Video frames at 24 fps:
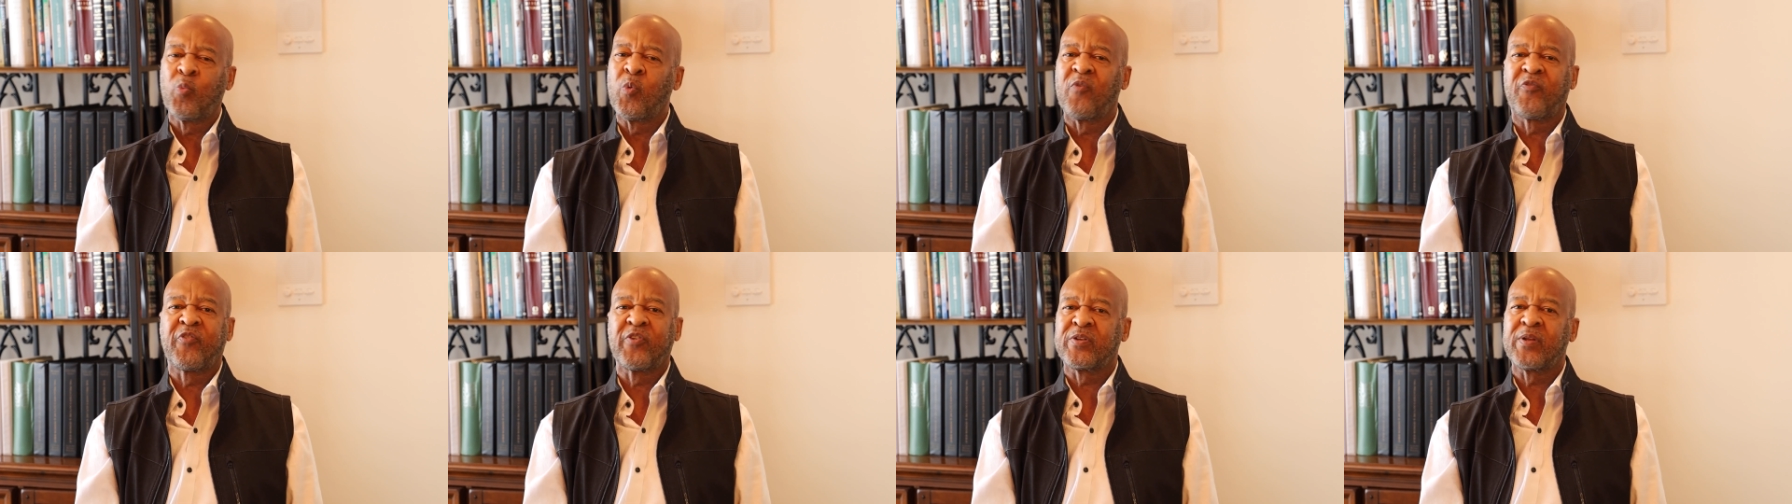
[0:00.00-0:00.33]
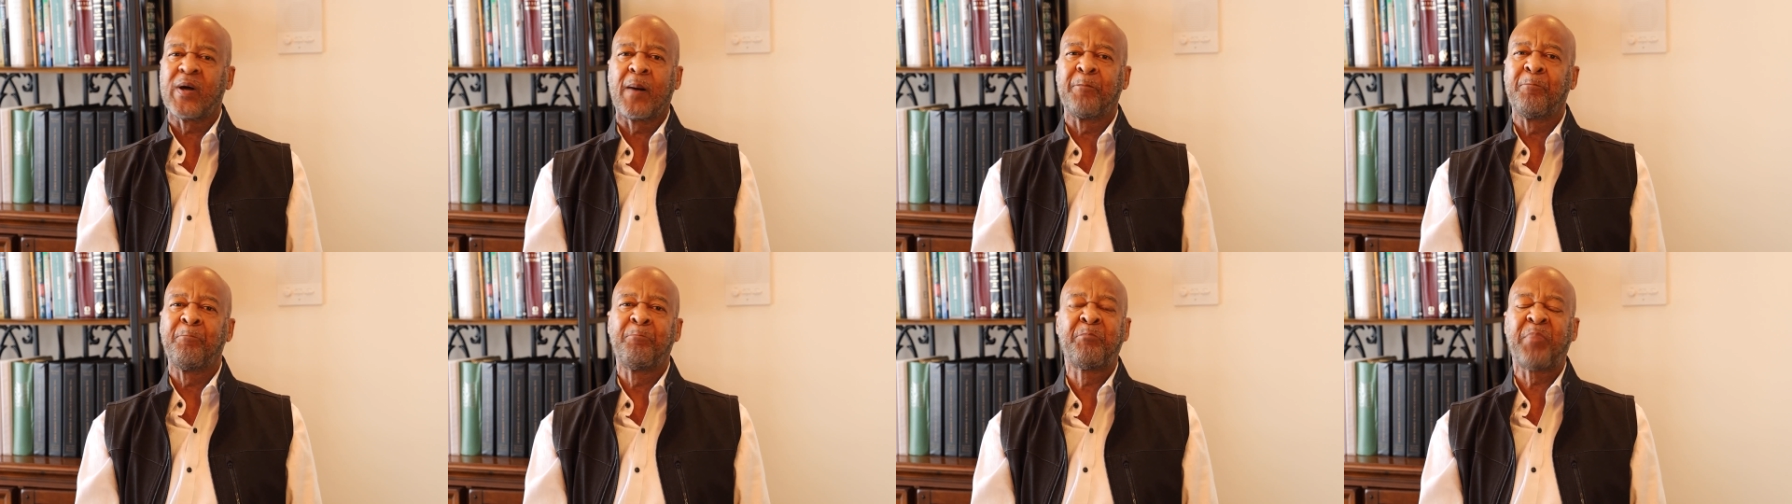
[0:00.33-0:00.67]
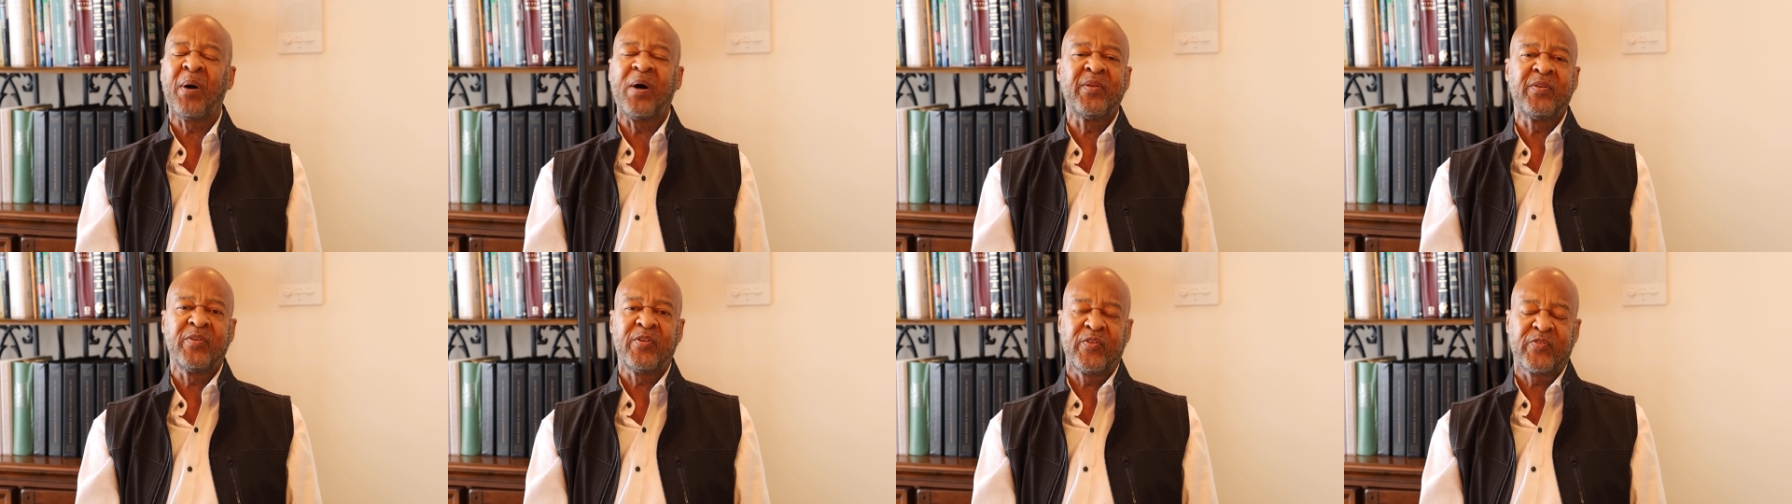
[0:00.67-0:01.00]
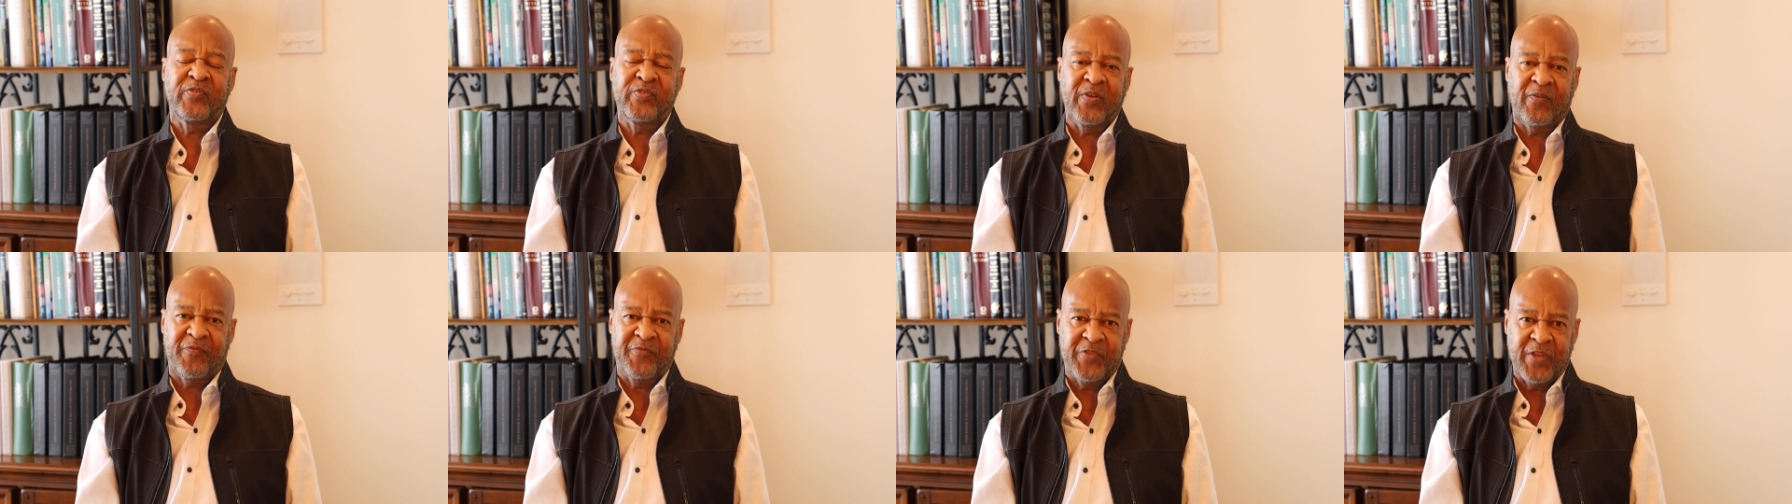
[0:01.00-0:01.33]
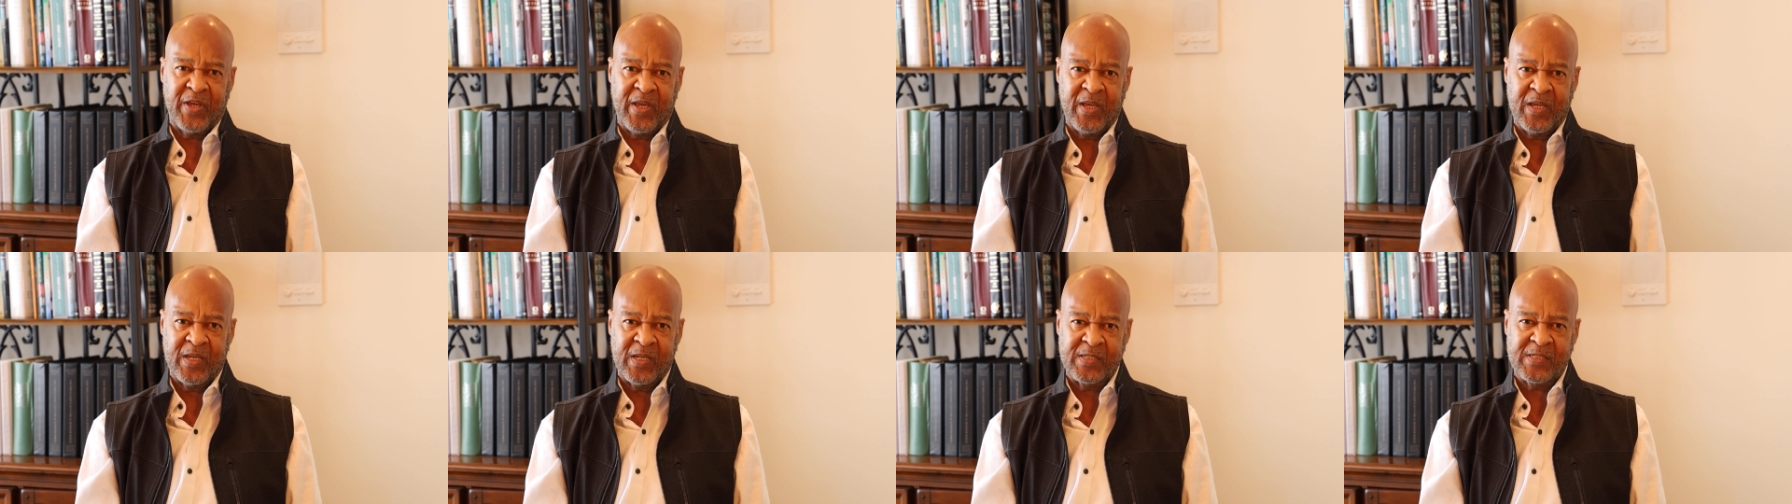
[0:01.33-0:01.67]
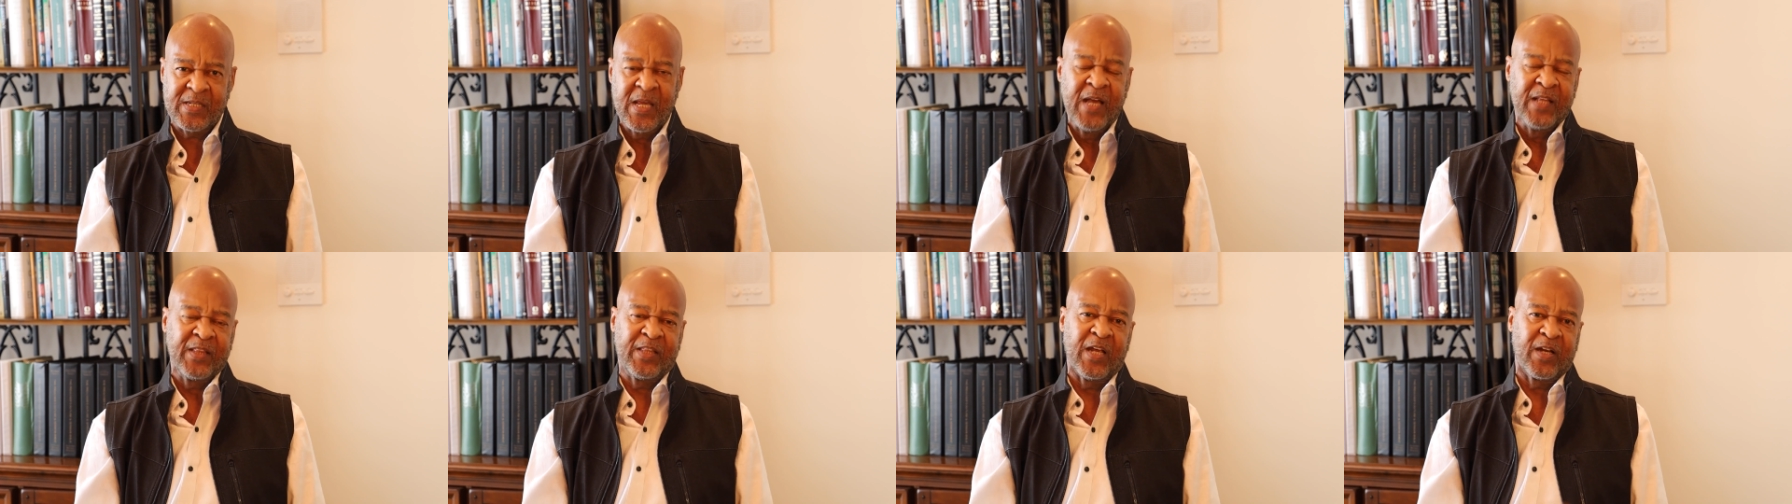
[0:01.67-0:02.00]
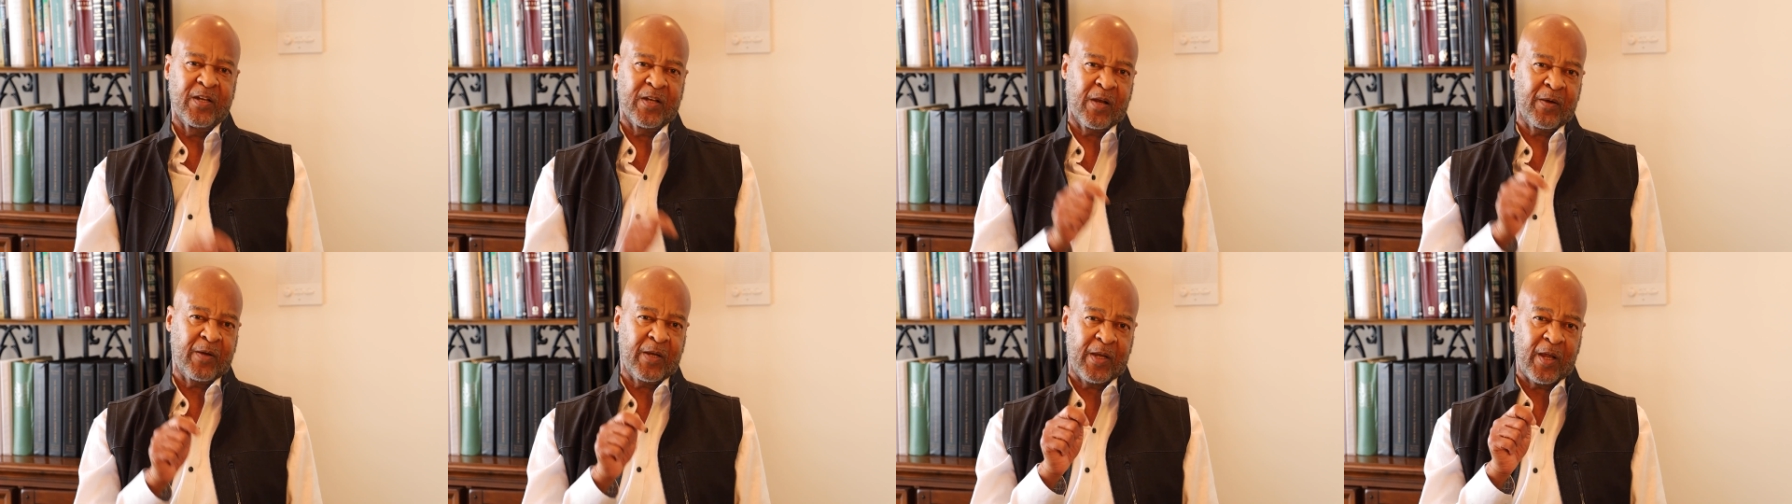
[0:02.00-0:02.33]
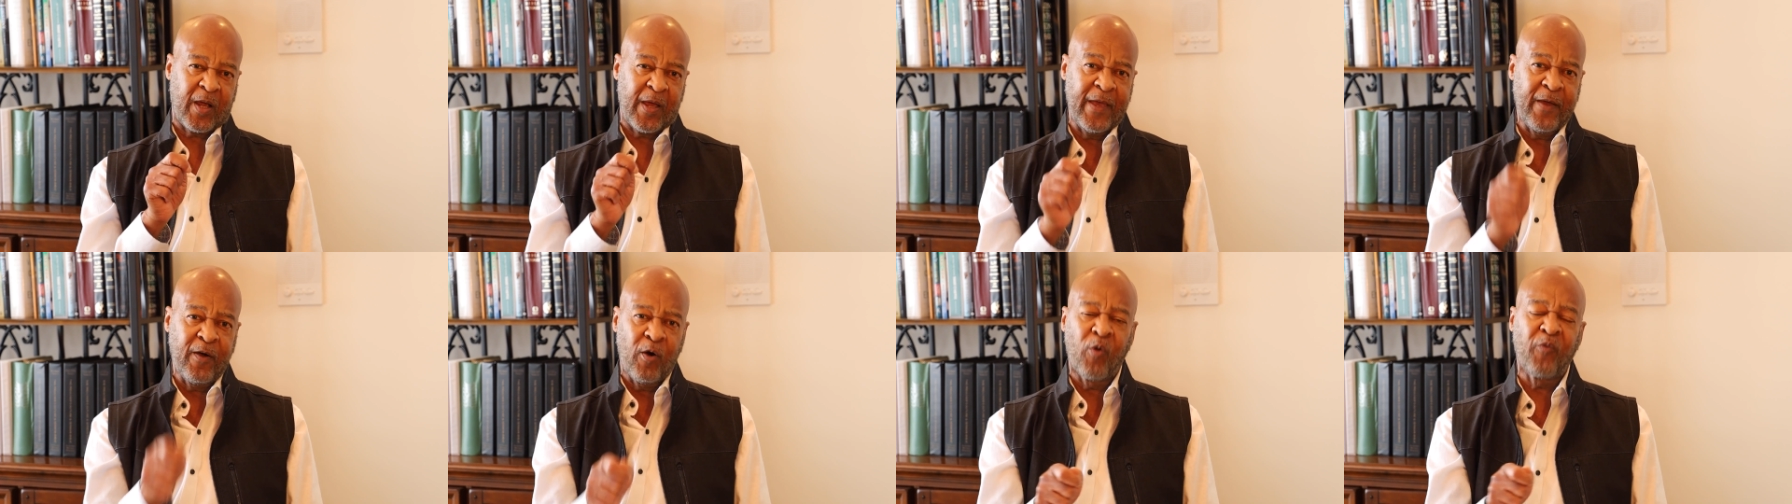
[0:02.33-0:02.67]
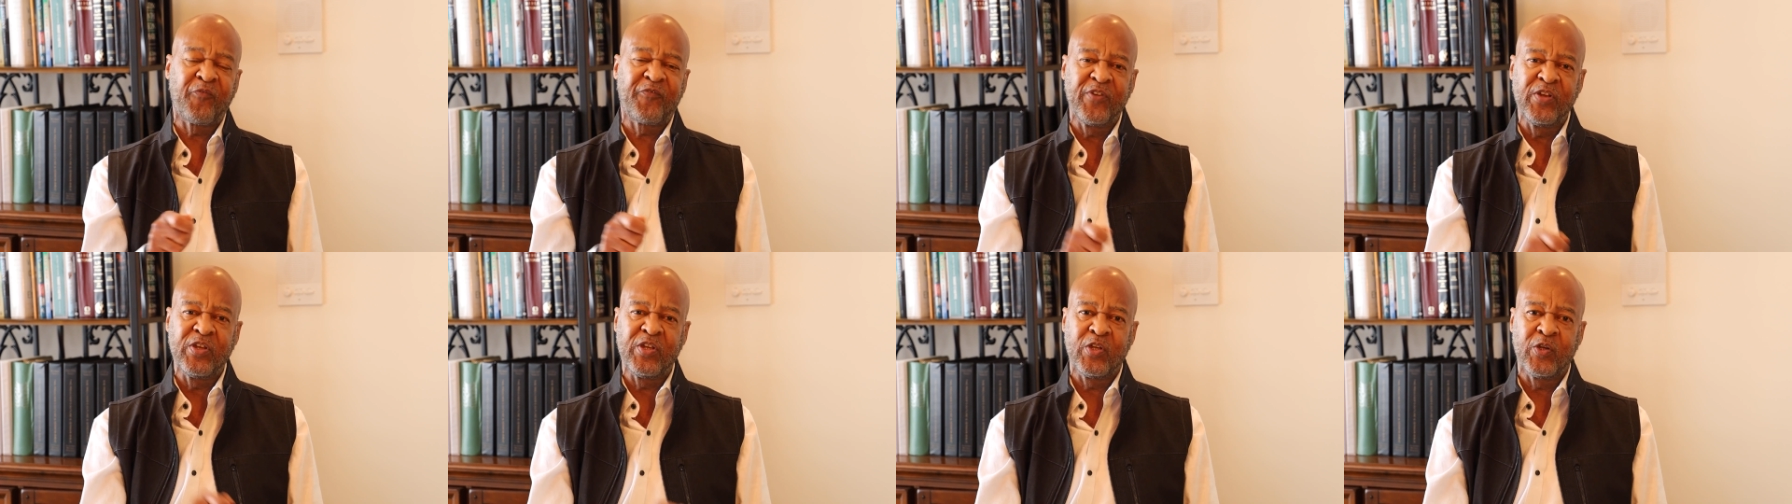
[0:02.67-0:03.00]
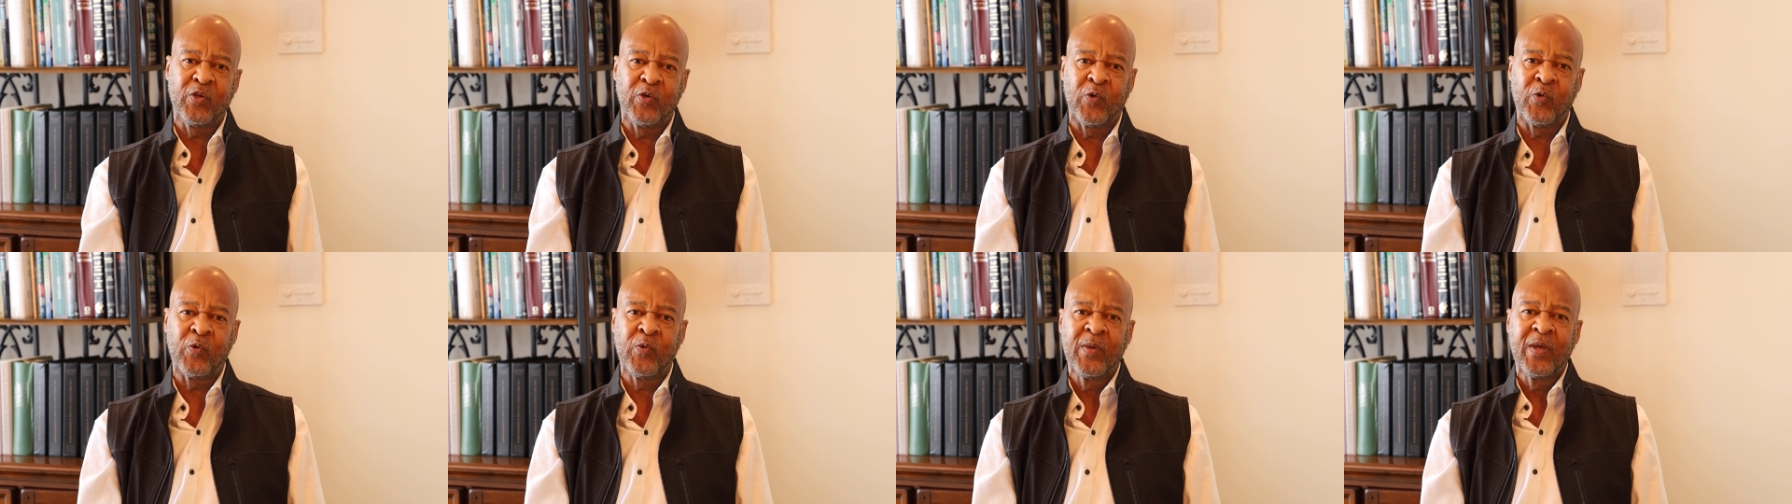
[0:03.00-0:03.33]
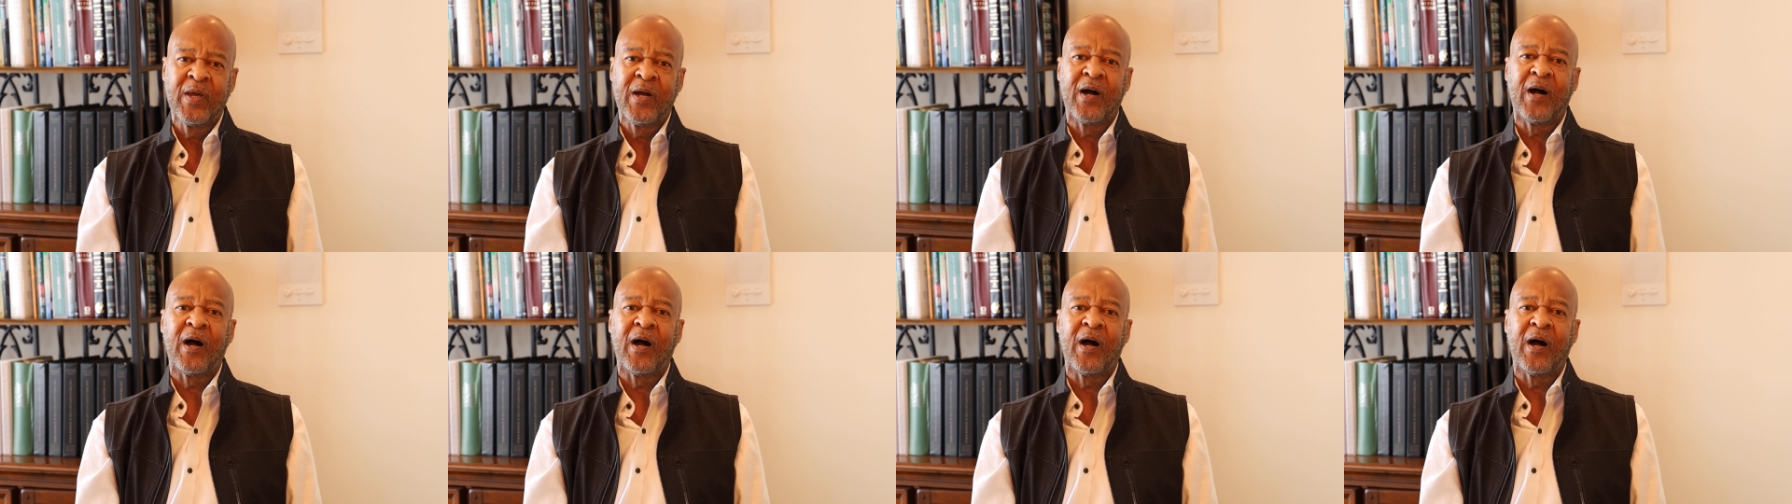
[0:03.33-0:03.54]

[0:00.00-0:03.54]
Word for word: with an abundance of things that are held for you